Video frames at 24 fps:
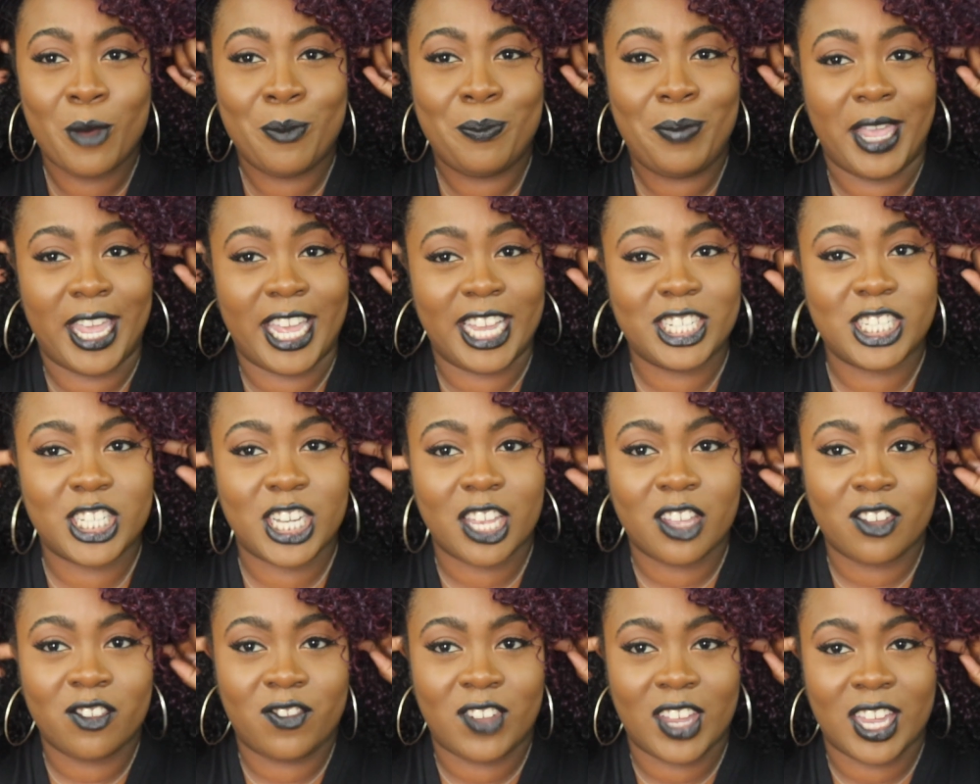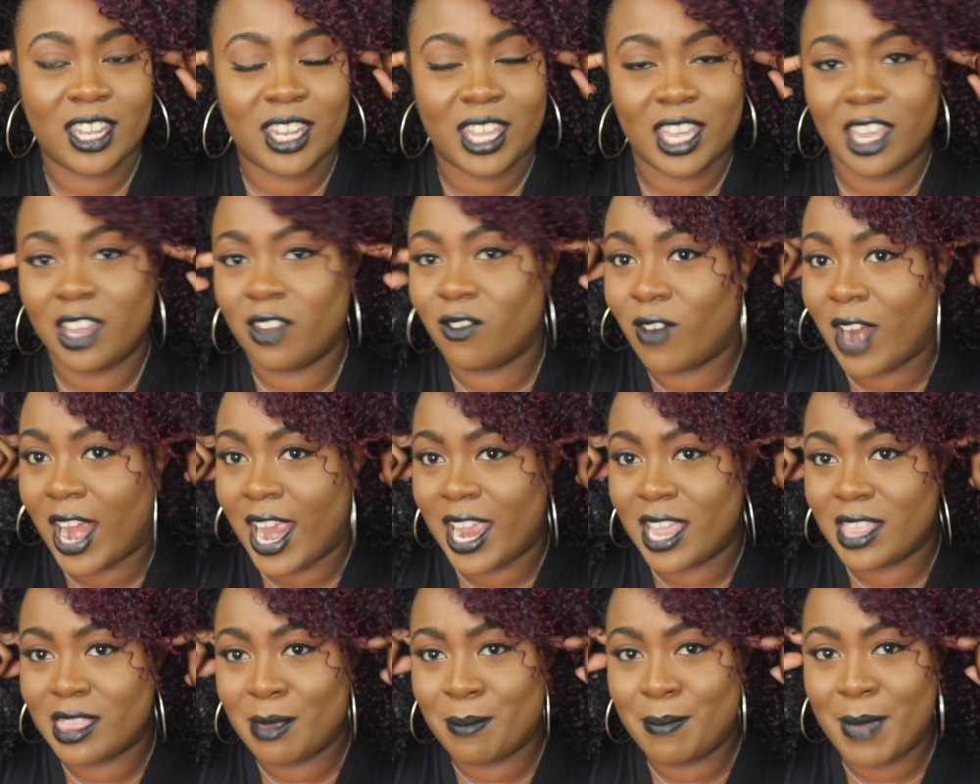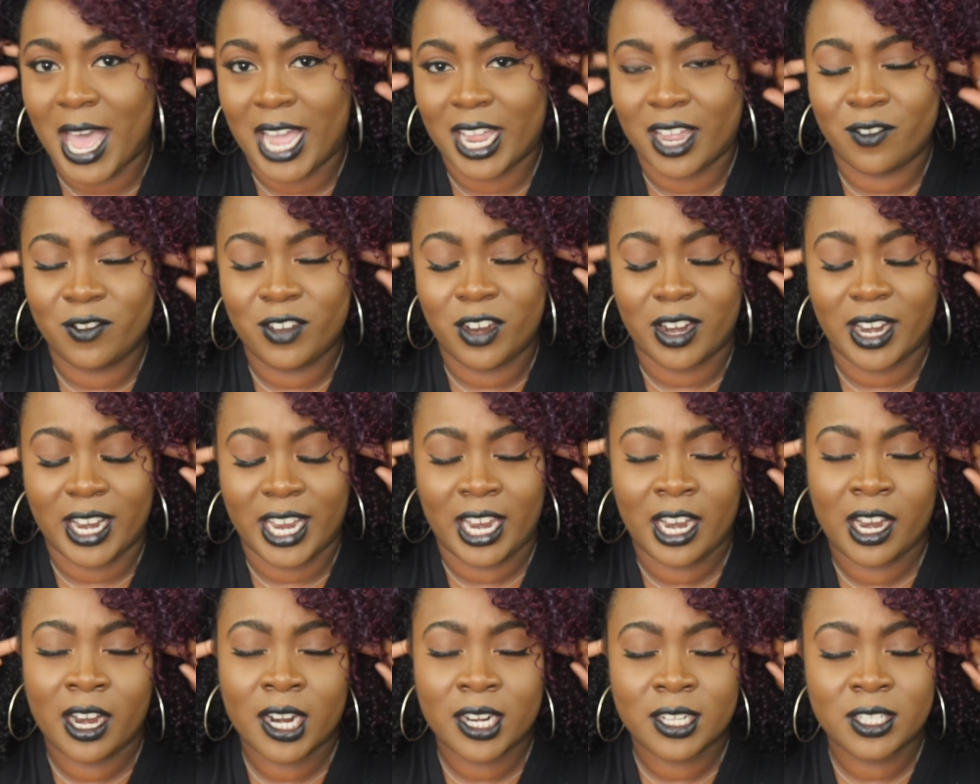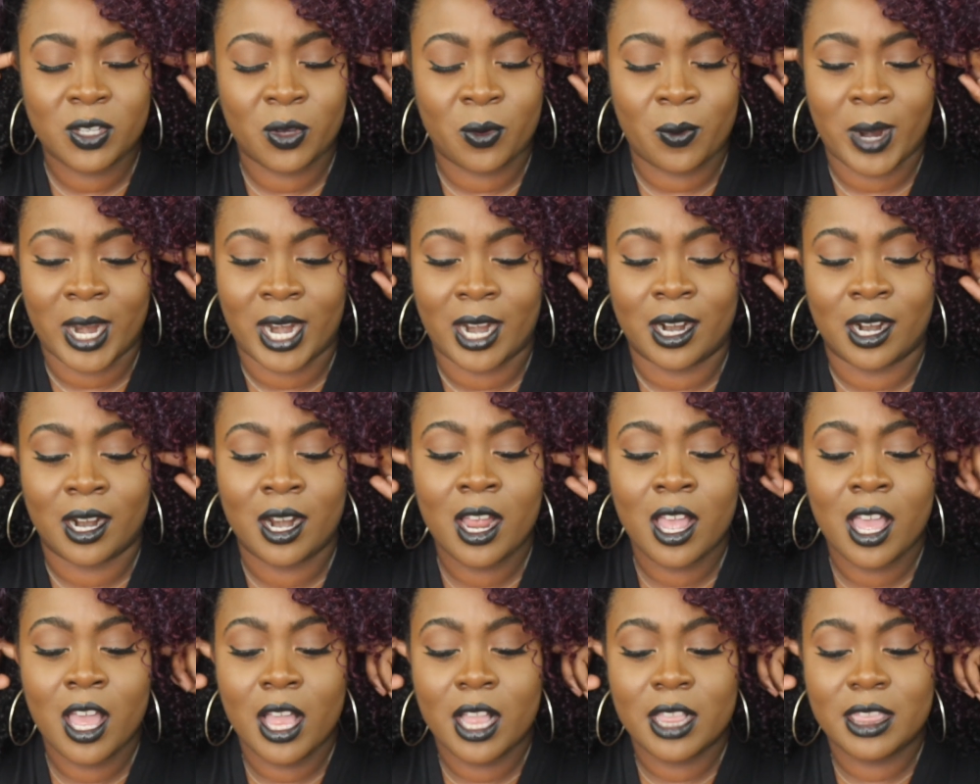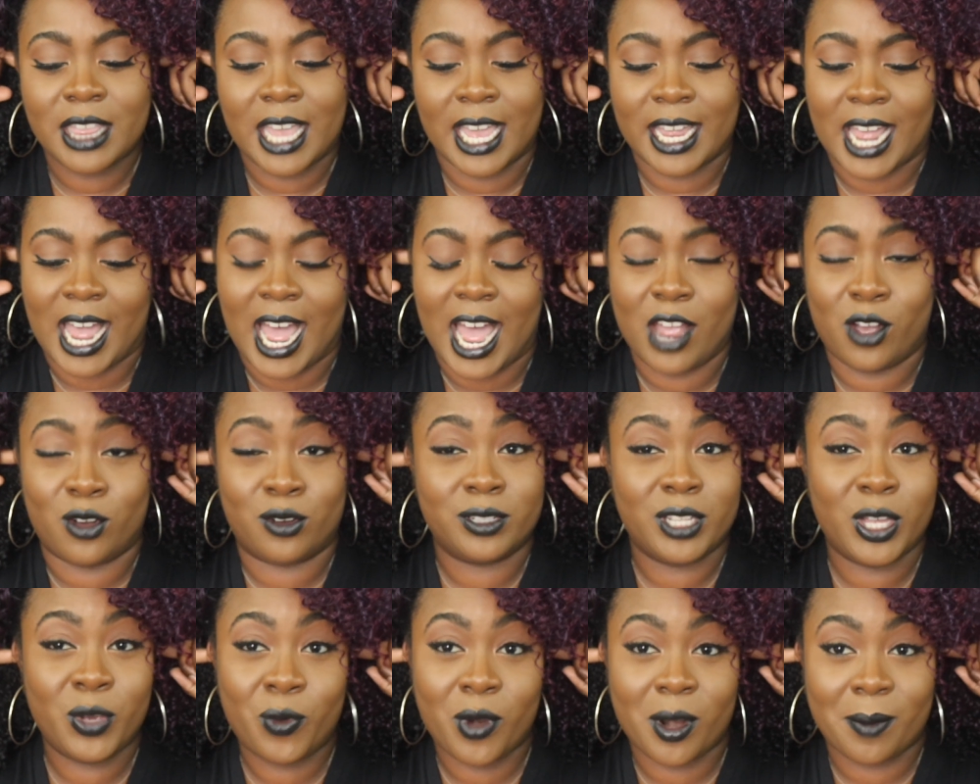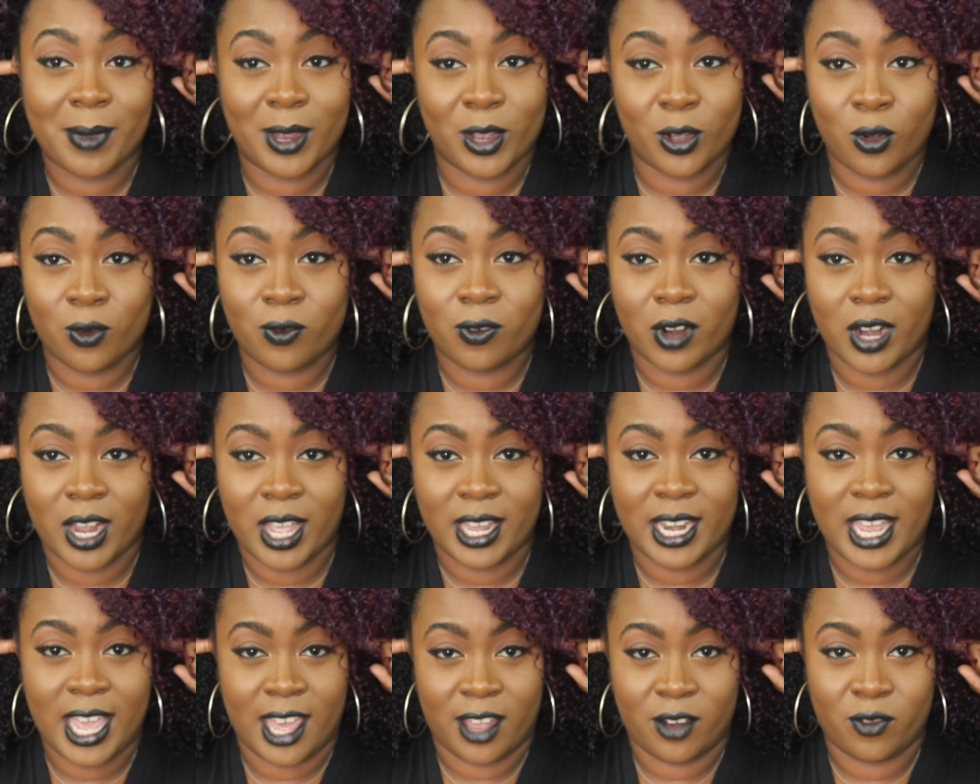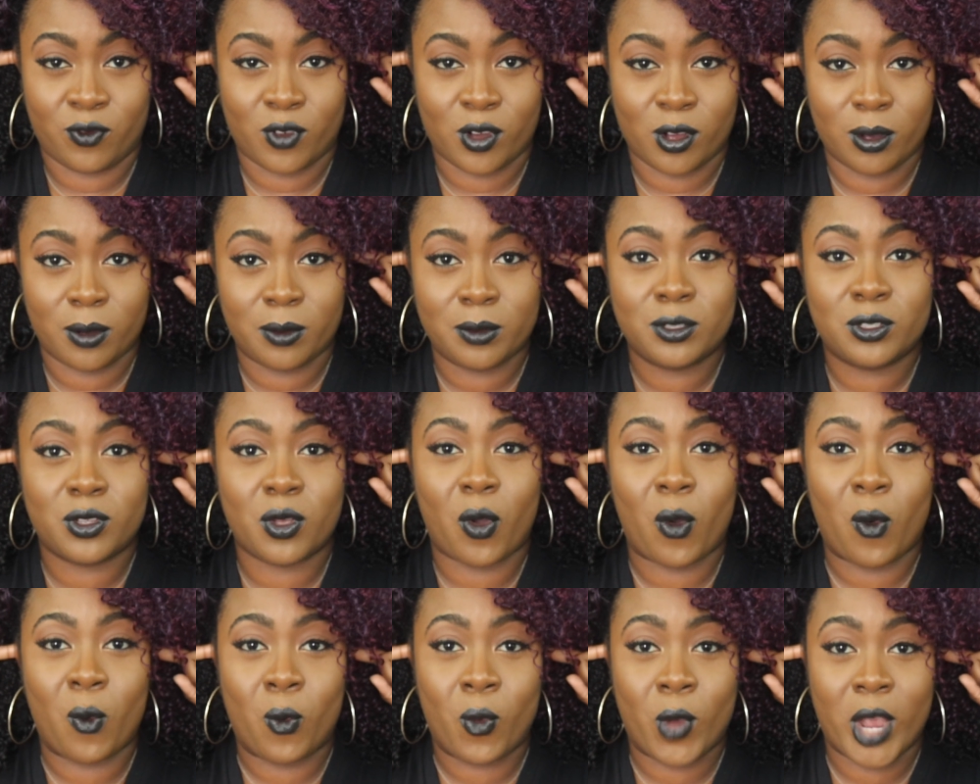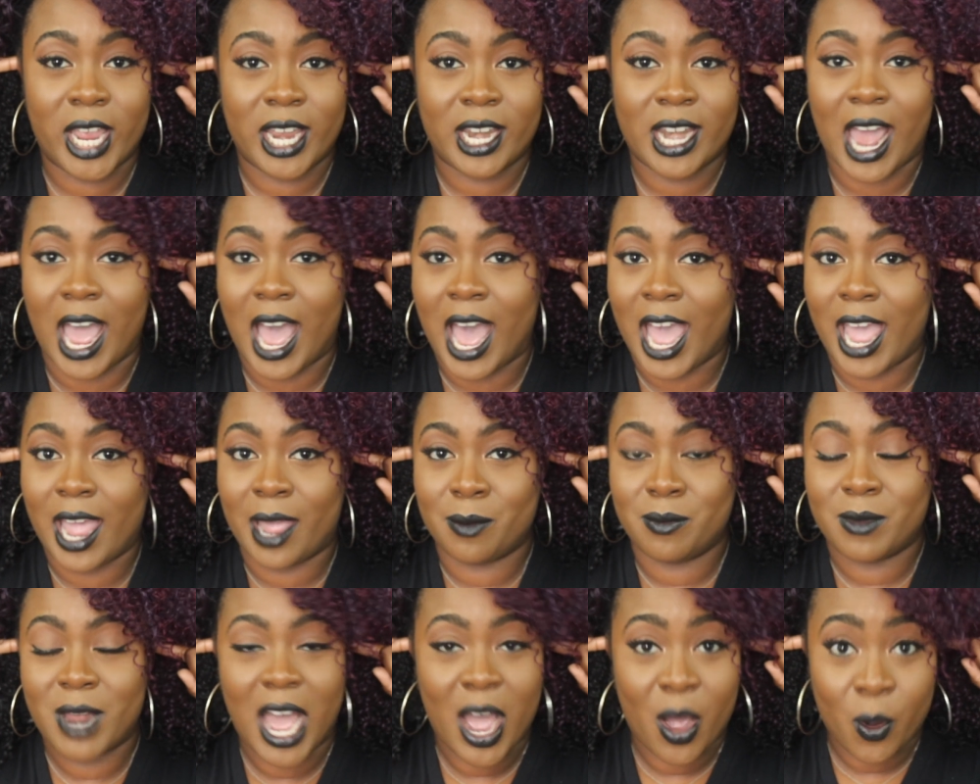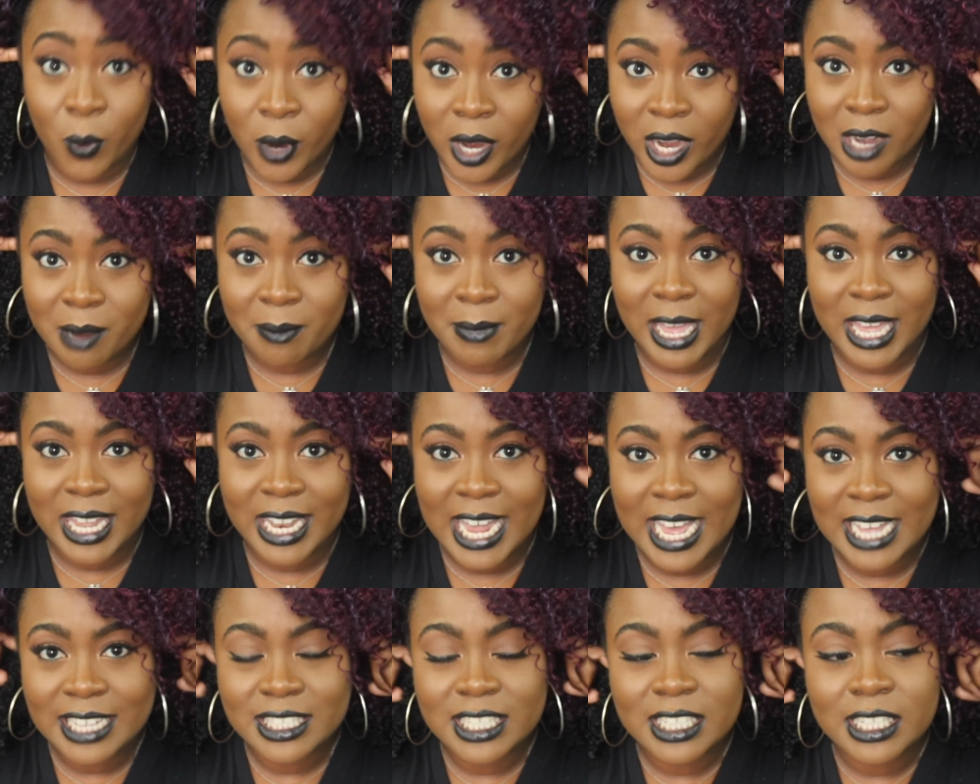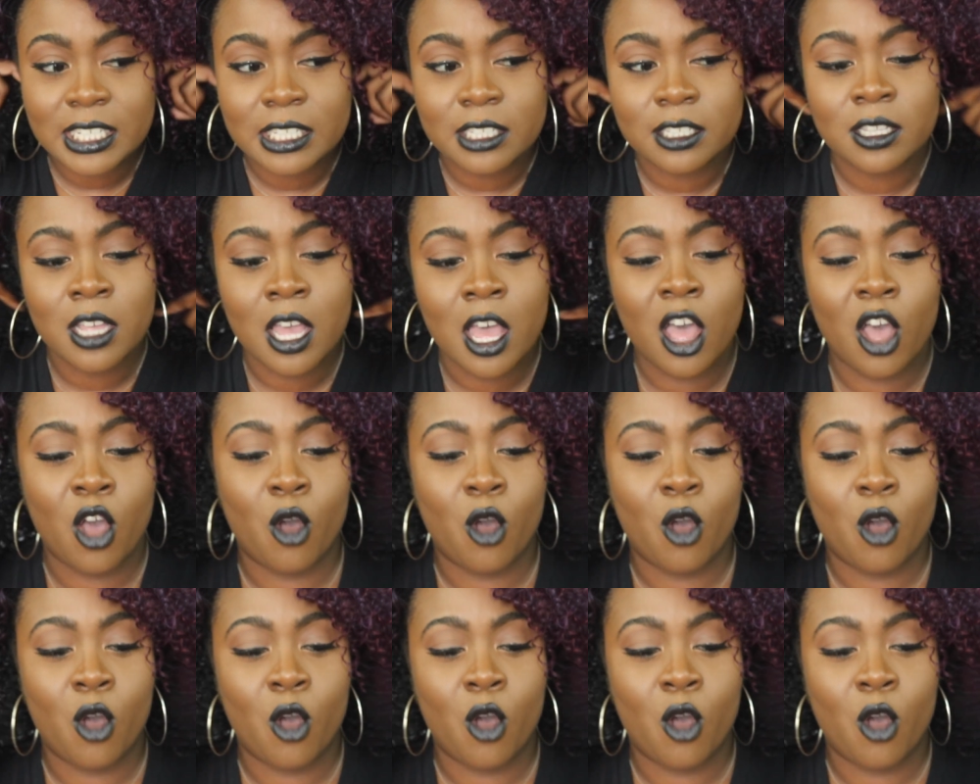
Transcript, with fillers: pinching feeling right in the back of your ear to where like I only wear my overhead headphones when I am not wearing my glasses,